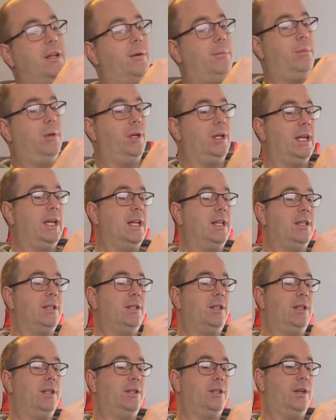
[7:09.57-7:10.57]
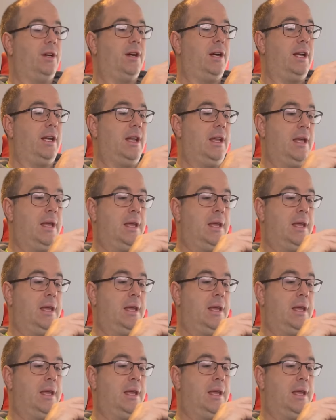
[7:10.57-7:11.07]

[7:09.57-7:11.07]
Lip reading: I'll plug it into the side.